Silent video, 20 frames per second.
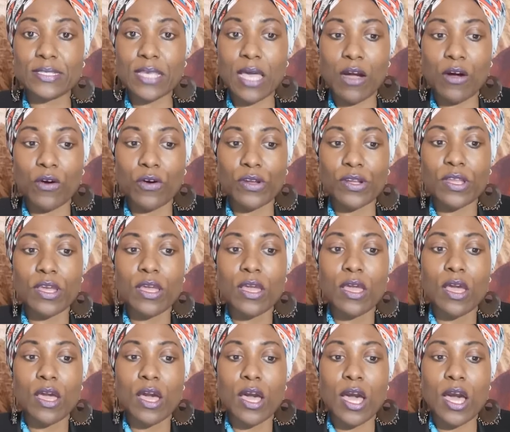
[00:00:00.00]
circled
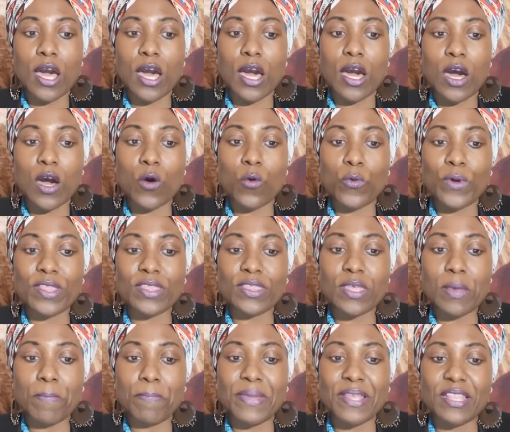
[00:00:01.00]

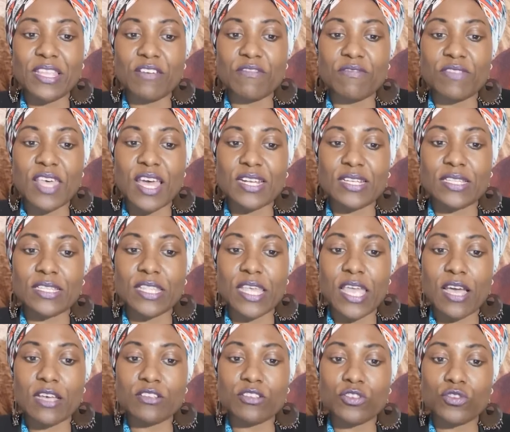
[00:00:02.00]
with the belief that
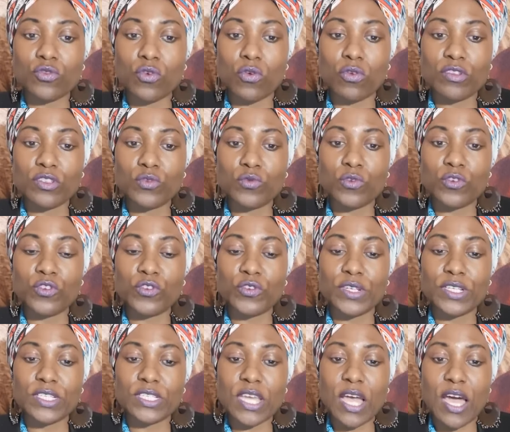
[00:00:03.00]
their souls would
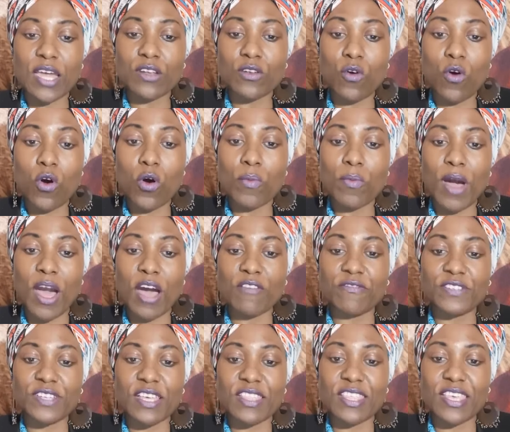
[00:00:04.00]
return home
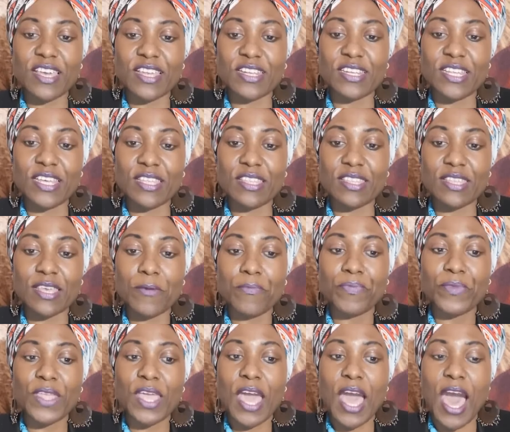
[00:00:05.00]
after their death.
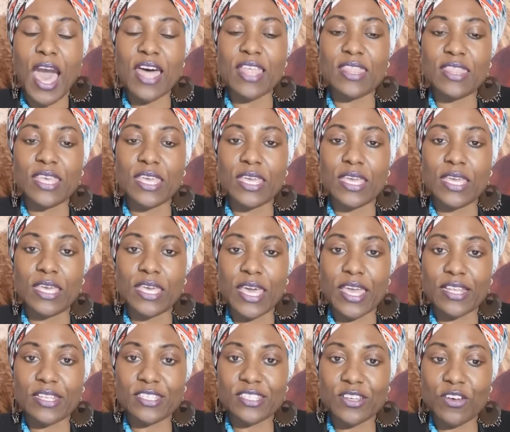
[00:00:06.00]
And the
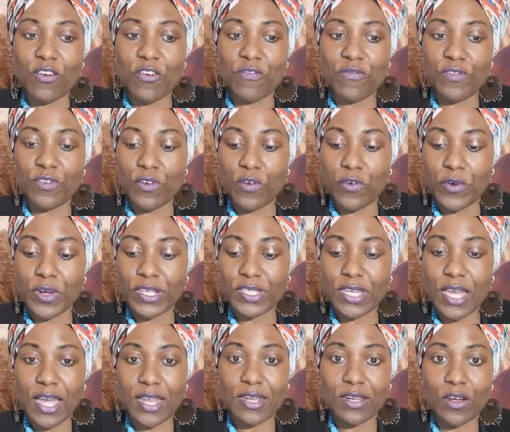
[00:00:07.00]
Gate of No
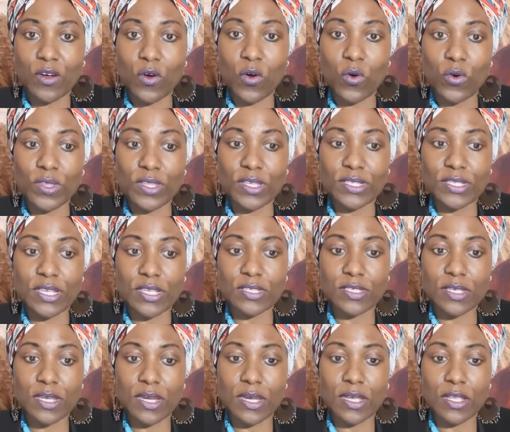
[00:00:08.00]
Return. All this
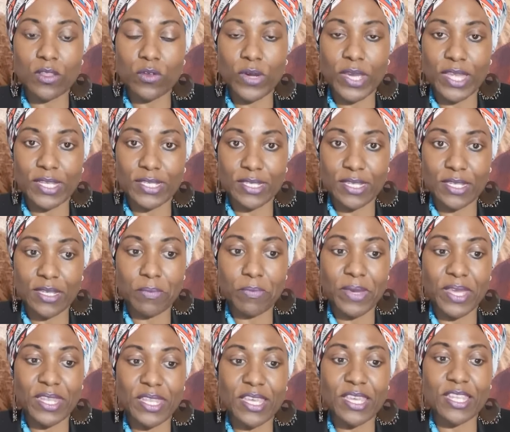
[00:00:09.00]
is located in
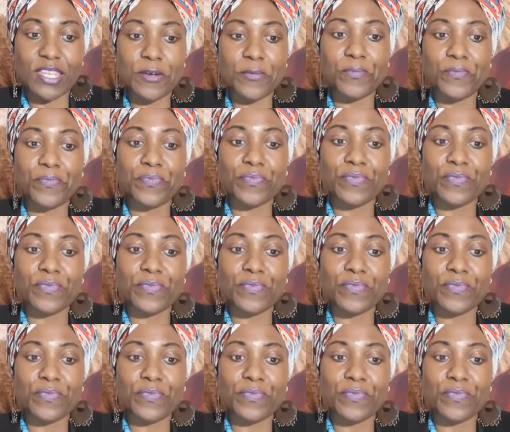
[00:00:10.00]
Benin.